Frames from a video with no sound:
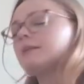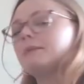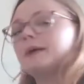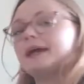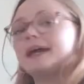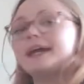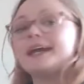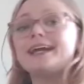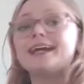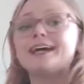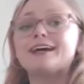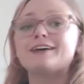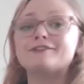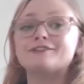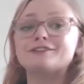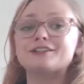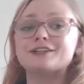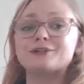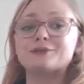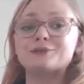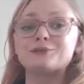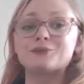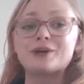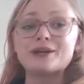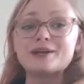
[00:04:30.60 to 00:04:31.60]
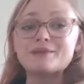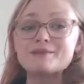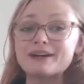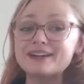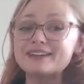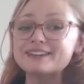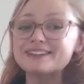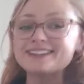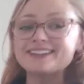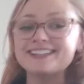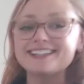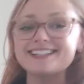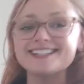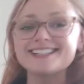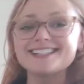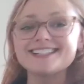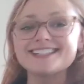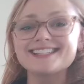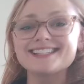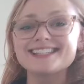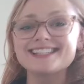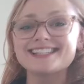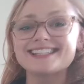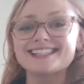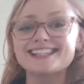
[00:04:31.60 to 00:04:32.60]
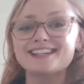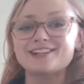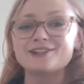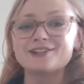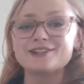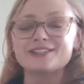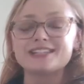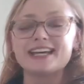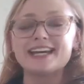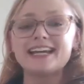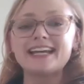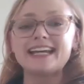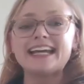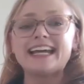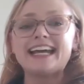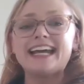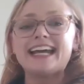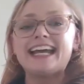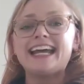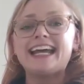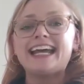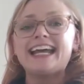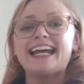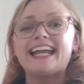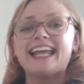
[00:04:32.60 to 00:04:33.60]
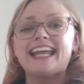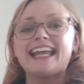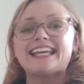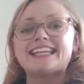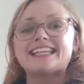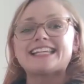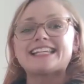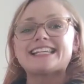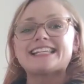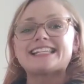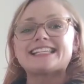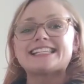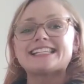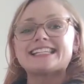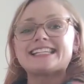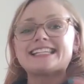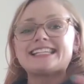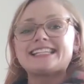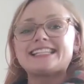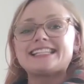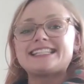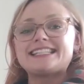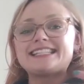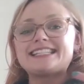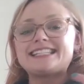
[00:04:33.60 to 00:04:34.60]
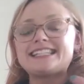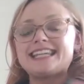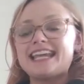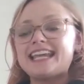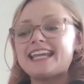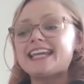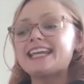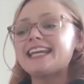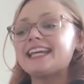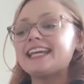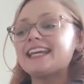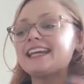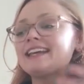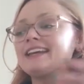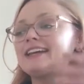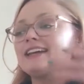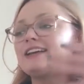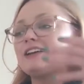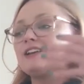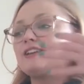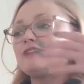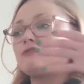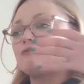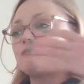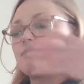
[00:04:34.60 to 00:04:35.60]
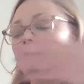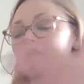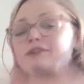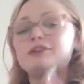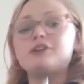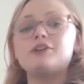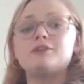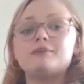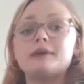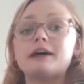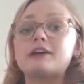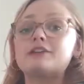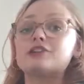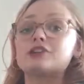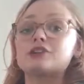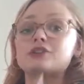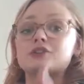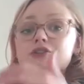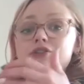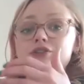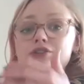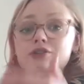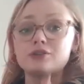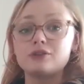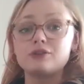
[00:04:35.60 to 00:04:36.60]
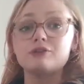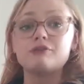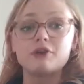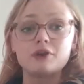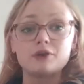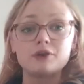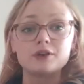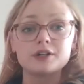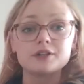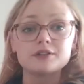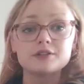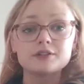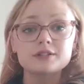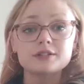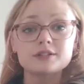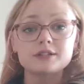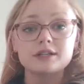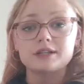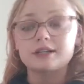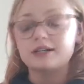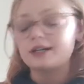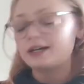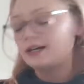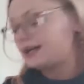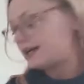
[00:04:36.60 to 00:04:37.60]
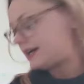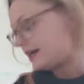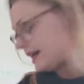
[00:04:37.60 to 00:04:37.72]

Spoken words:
in the Bay have done way better than us in San Jose is taking revenue measures to the voters.